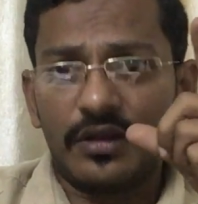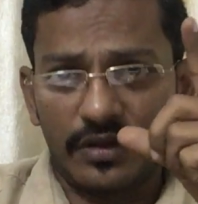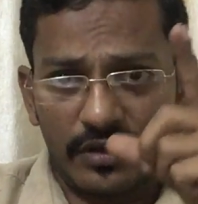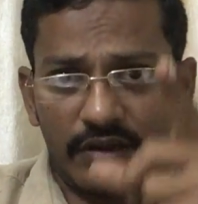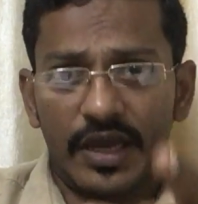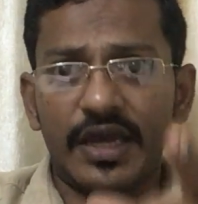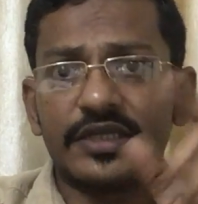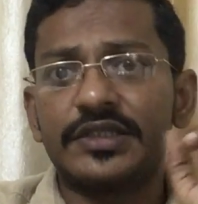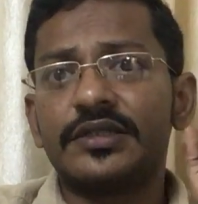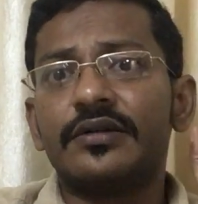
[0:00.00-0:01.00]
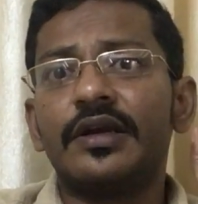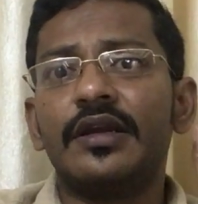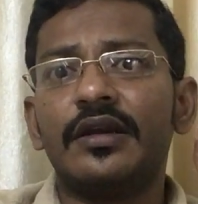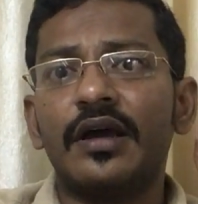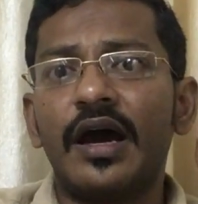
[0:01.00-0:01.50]
as
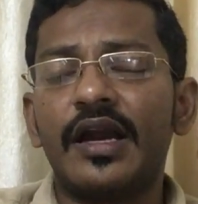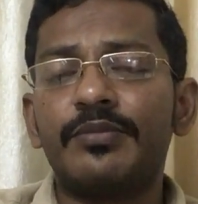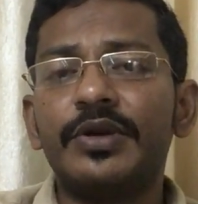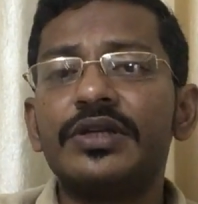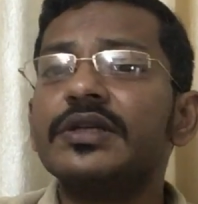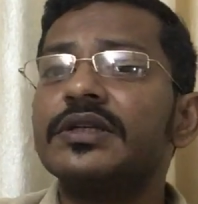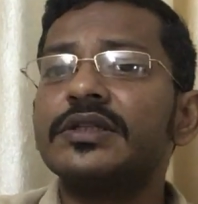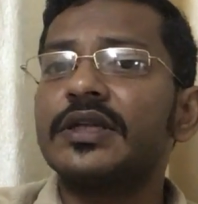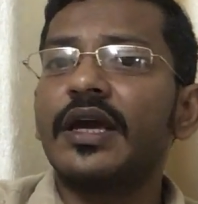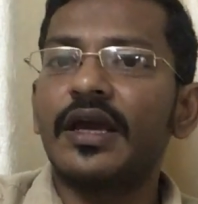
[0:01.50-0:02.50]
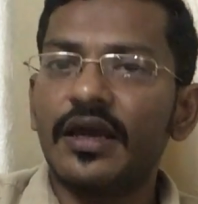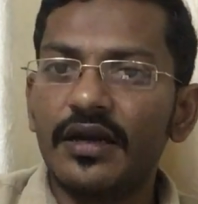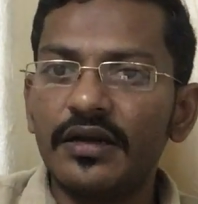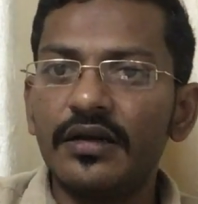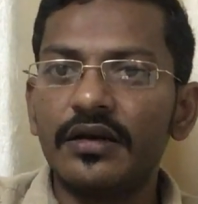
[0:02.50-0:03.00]
in heart patients,
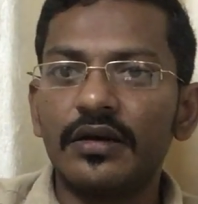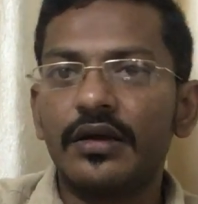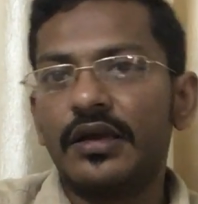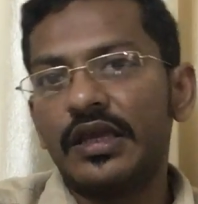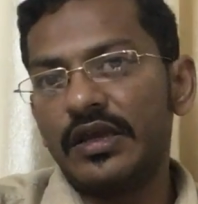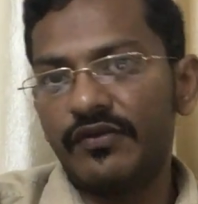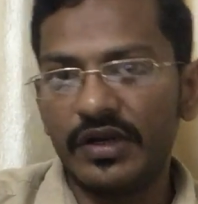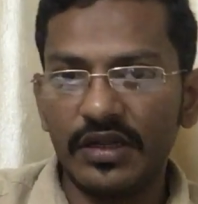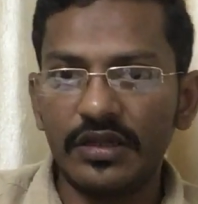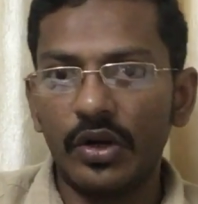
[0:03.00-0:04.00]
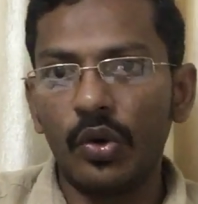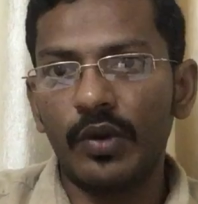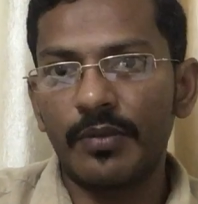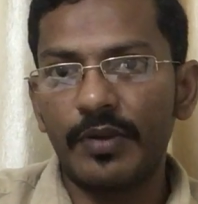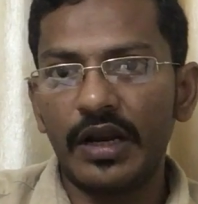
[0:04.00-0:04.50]
and even in the
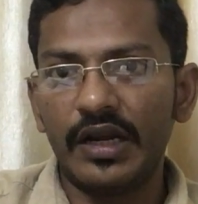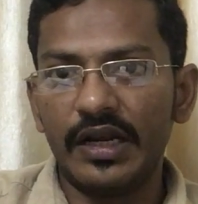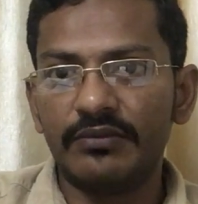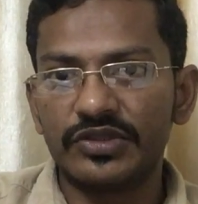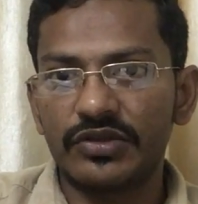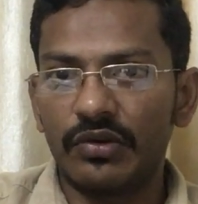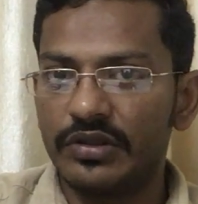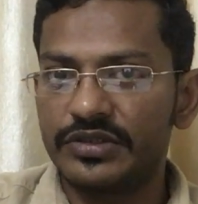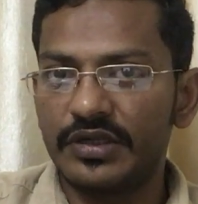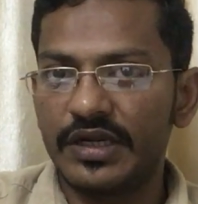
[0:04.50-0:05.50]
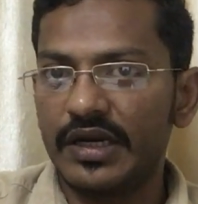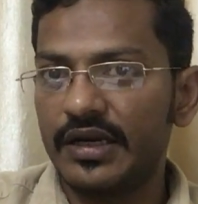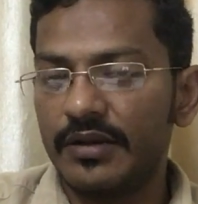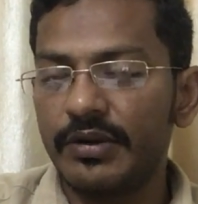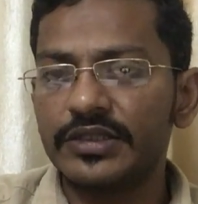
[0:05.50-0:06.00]
lower limbs also it can
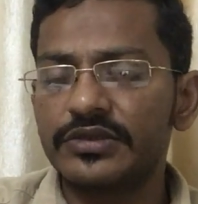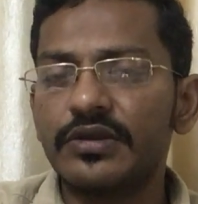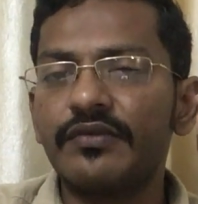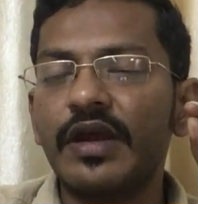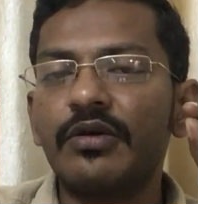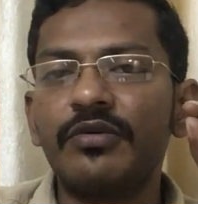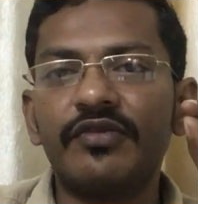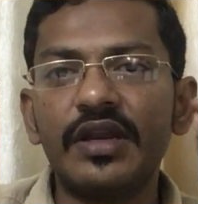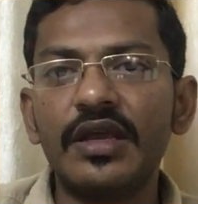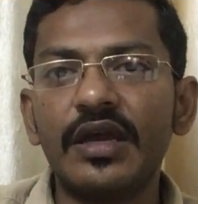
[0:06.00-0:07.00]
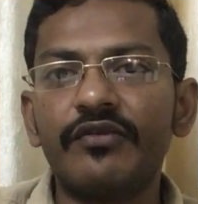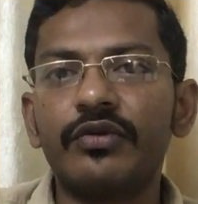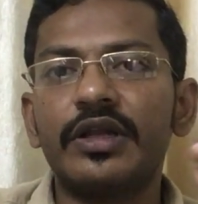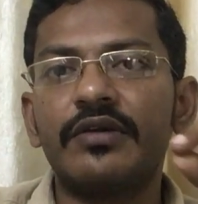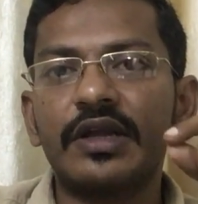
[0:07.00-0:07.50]
take place. So that we have to be very
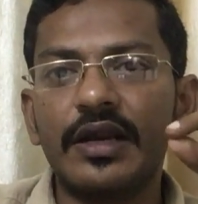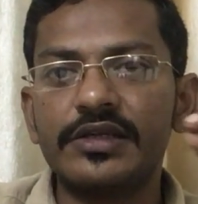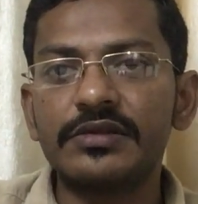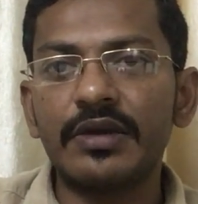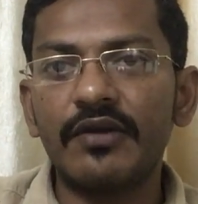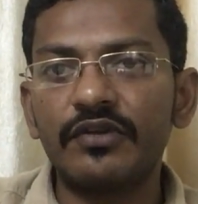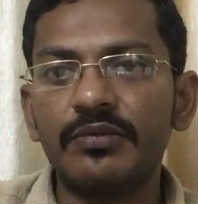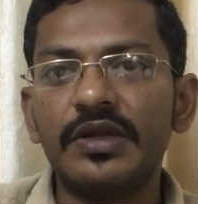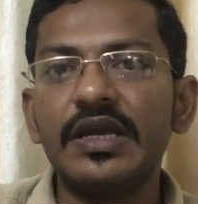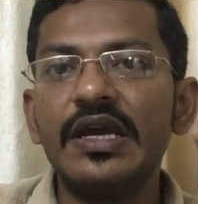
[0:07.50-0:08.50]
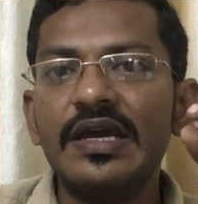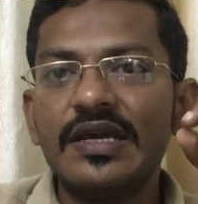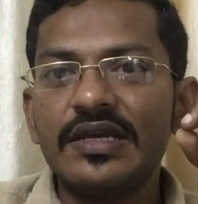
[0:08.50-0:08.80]
careful that calcium have to be